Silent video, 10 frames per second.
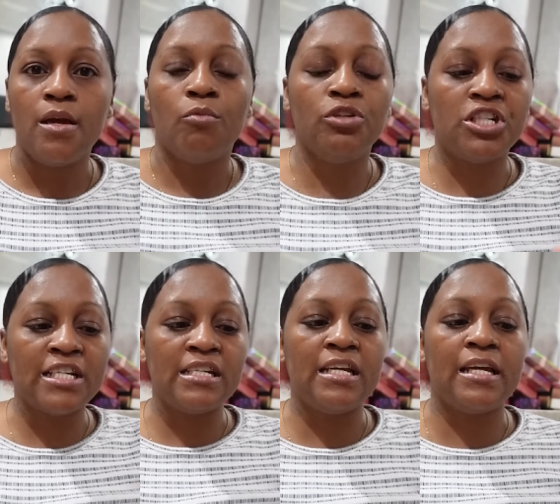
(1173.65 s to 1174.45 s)
We
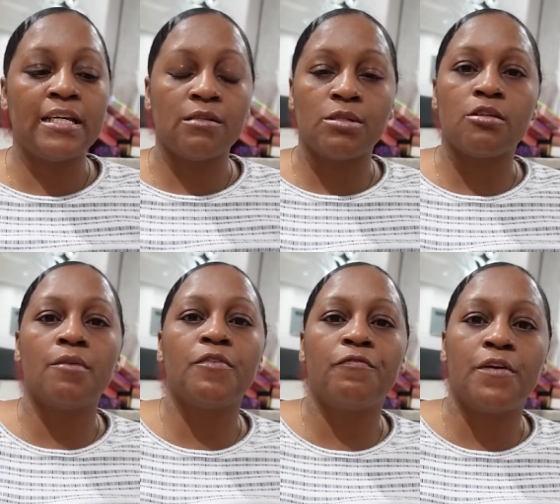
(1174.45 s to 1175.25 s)
just need to get some
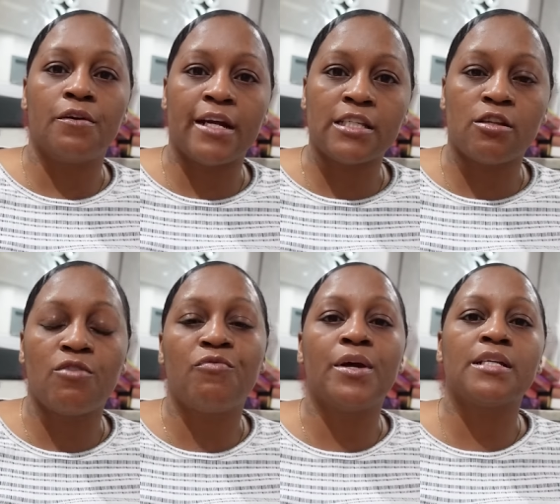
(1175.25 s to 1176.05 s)
stuff to fill that
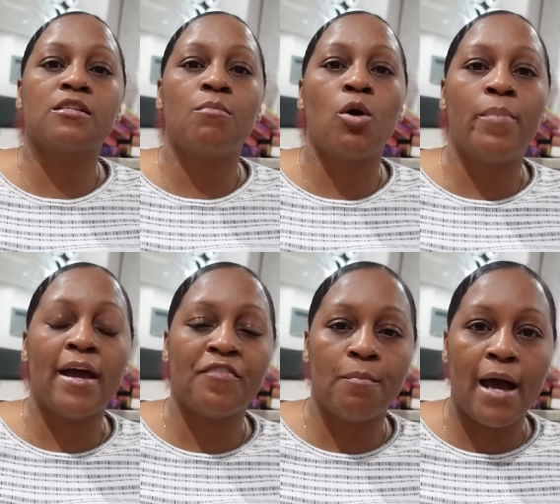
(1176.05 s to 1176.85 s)
stuff with, some more
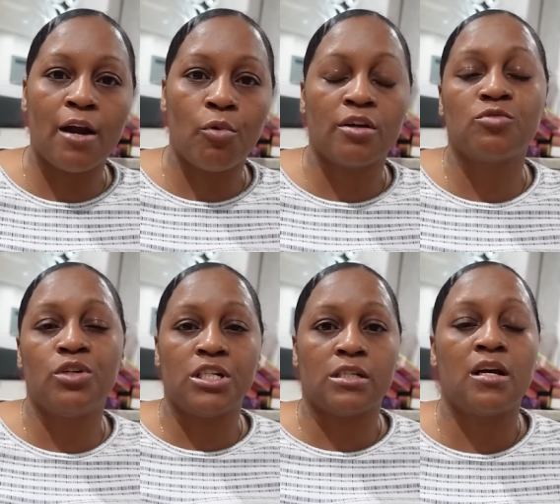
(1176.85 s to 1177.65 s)
Bath and Body Works,
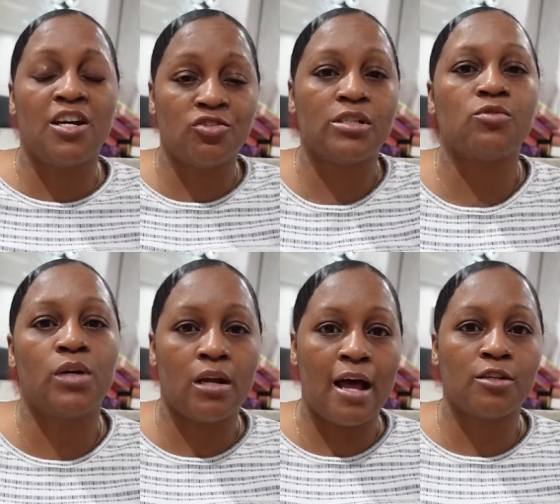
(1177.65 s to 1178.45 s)
which is
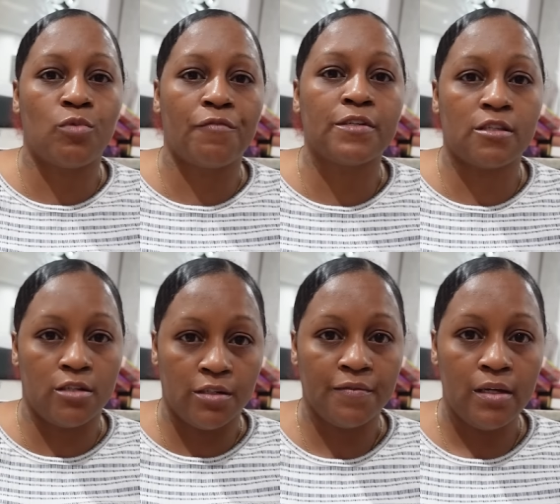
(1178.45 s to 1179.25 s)
$120 worth of stuff.